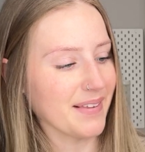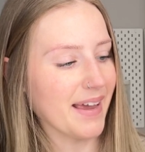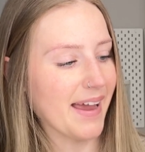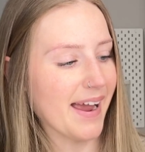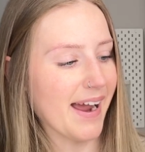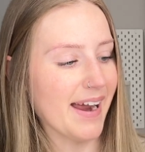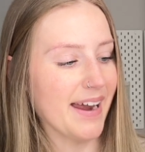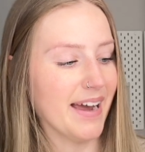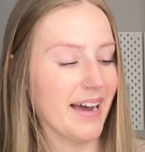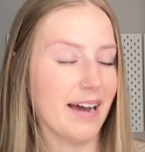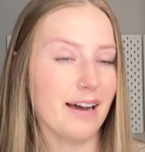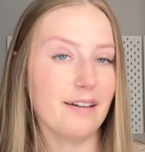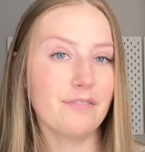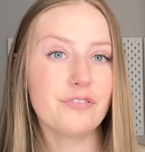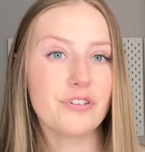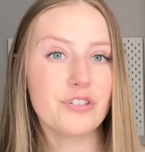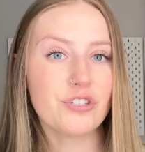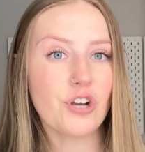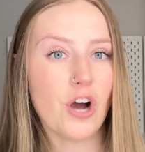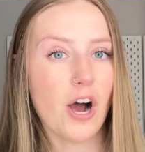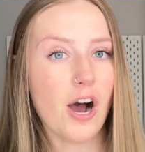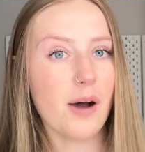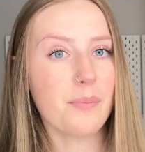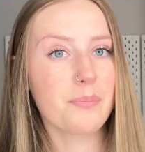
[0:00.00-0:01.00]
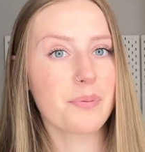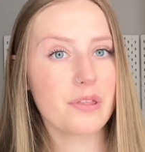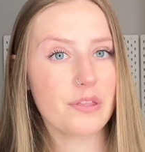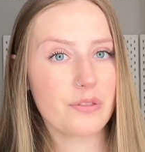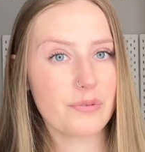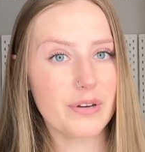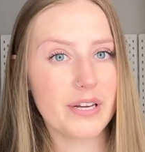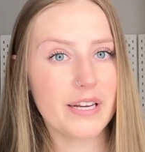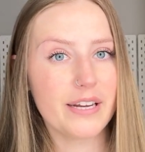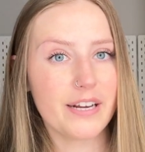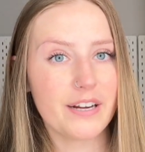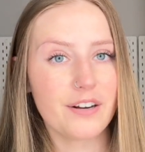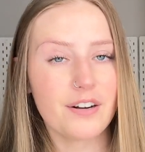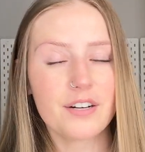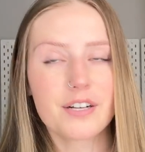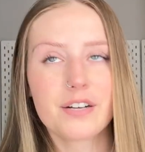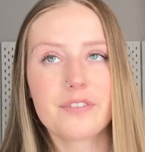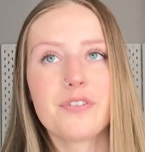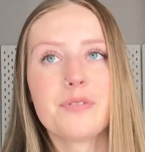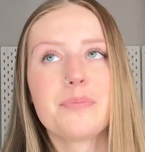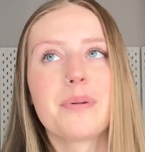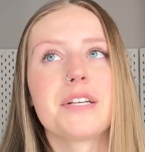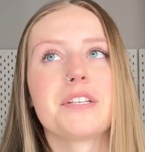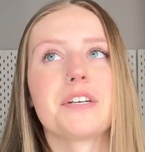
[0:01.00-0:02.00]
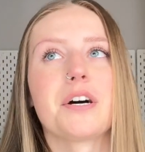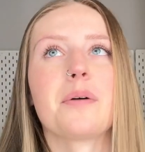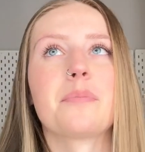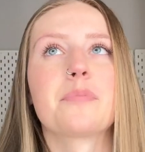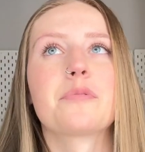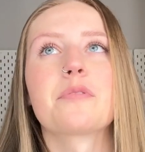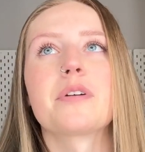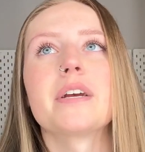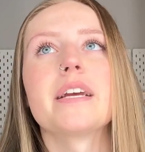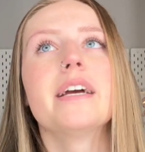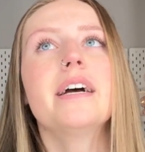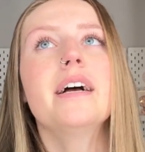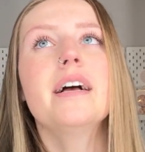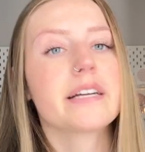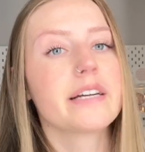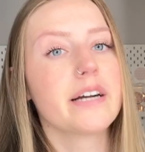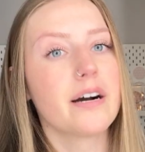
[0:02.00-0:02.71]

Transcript: I have top 3 here. I'll give you my top 3.